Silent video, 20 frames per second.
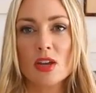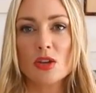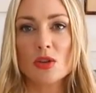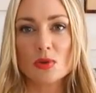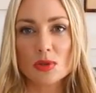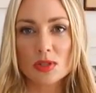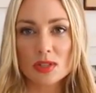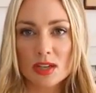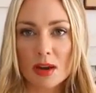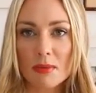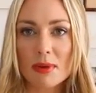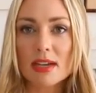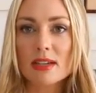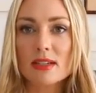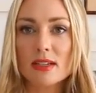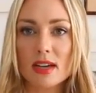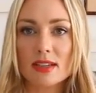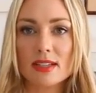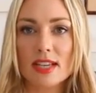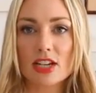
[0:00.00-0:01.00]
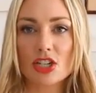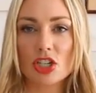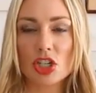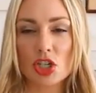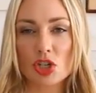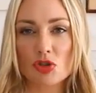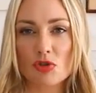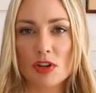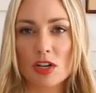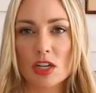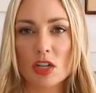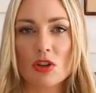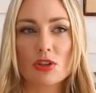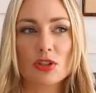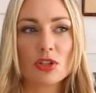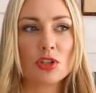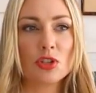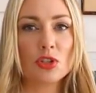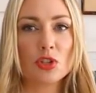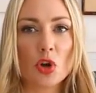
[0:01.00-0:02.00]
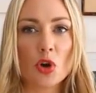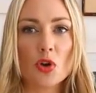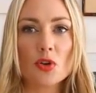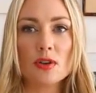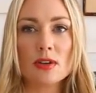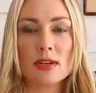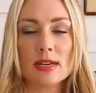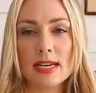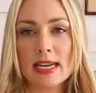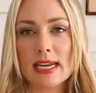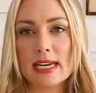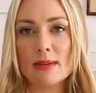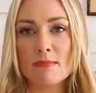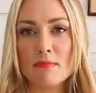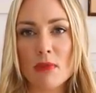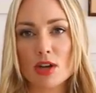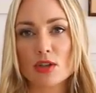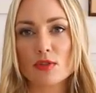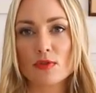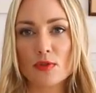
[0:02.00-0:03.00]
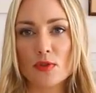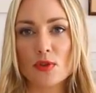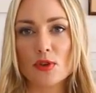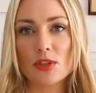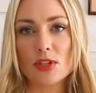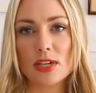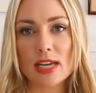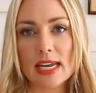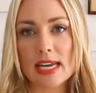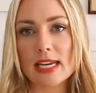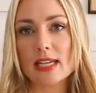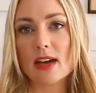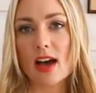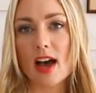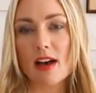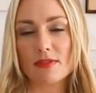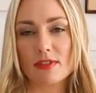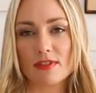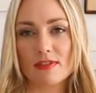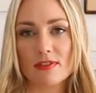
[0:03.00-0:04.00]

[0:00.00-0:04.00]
Your stomach does actually shrink a lot, so you don't need much food to eat after